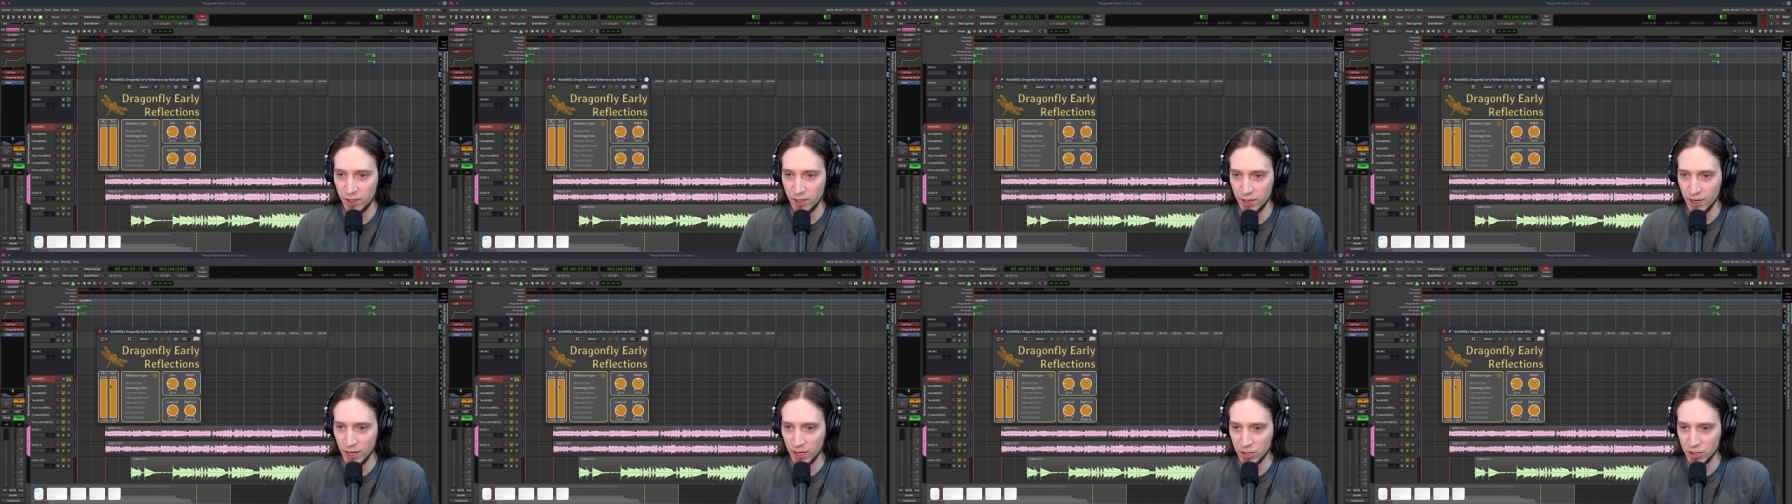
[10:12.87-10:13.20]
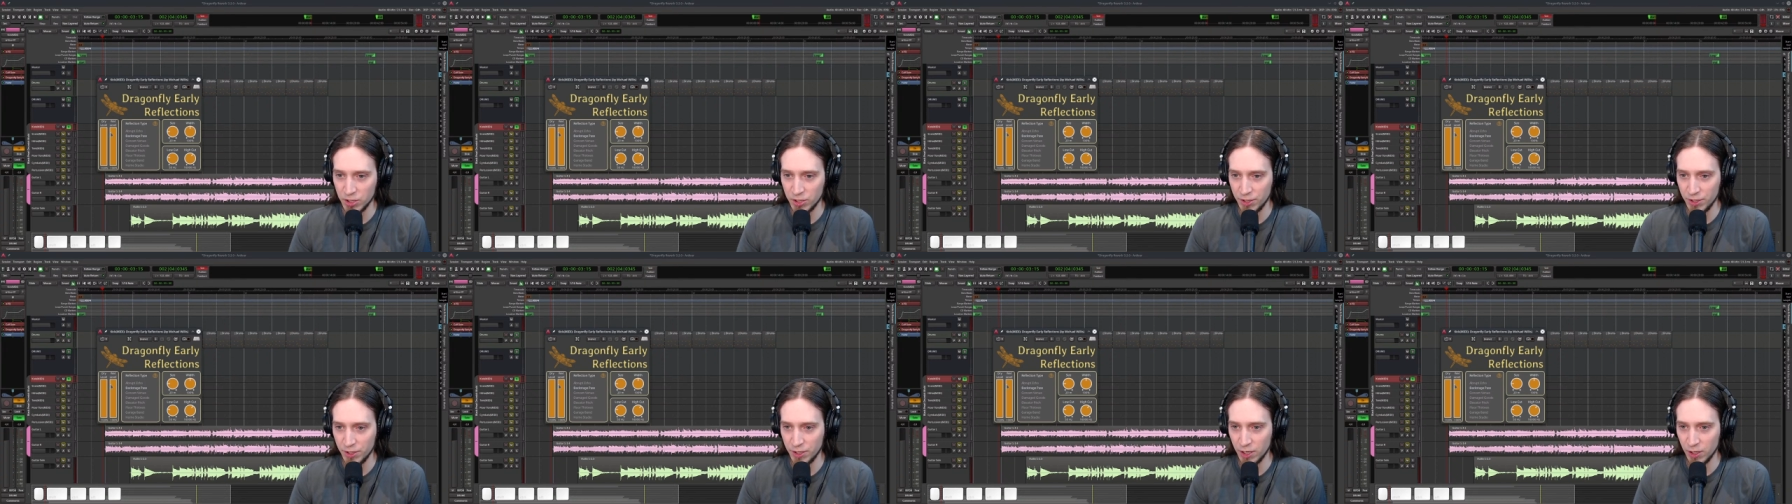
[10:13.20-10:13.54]
can
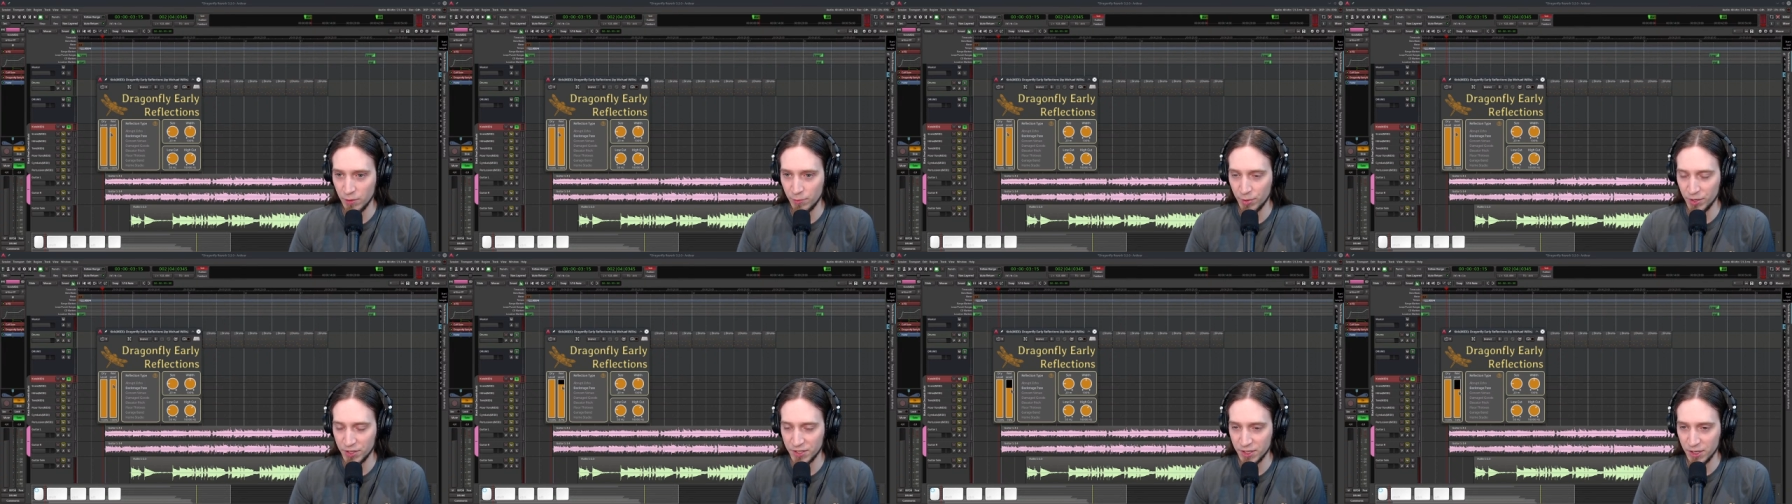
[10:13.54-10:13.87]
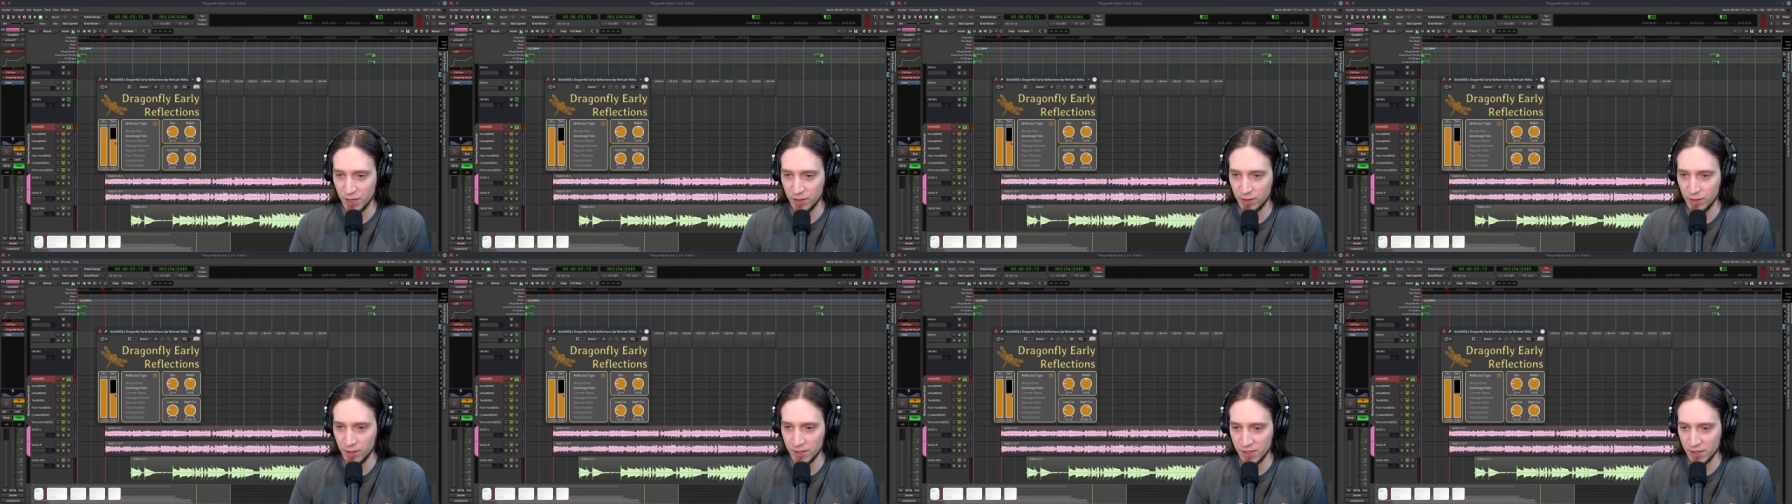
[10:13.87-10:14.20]
actually help us
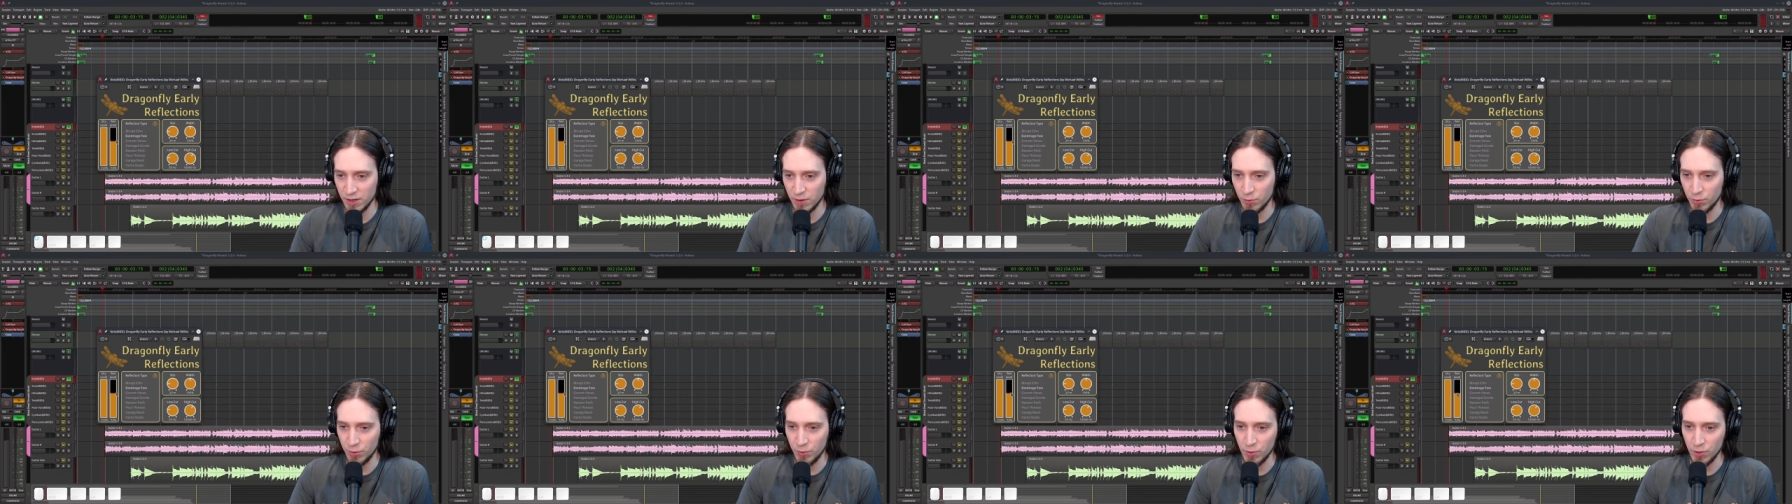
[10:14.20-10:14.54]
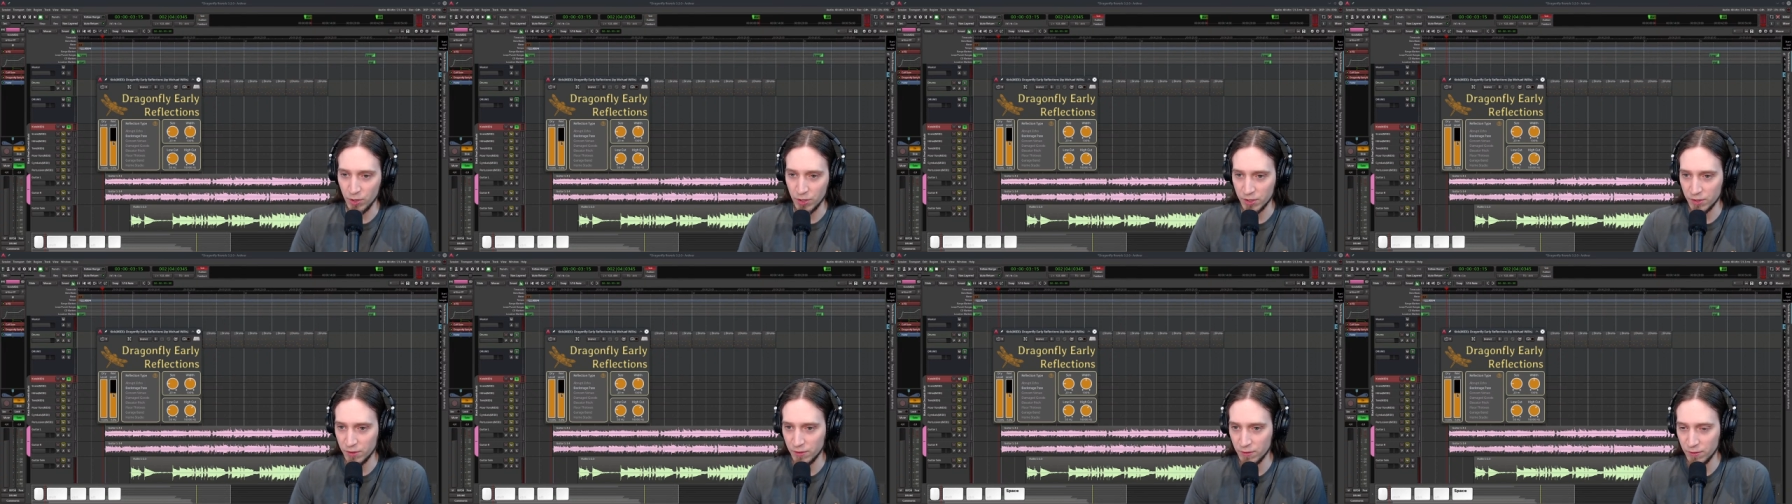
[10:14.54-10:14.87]
get the sound we
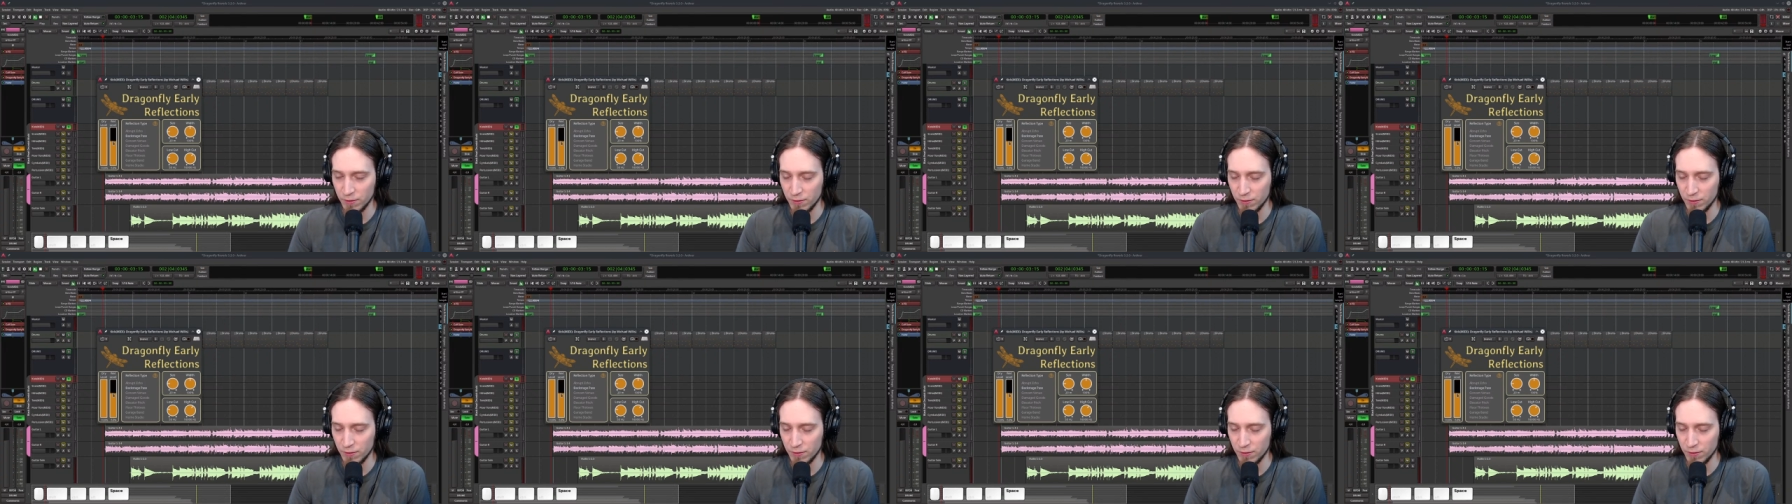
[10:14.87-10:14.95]
want.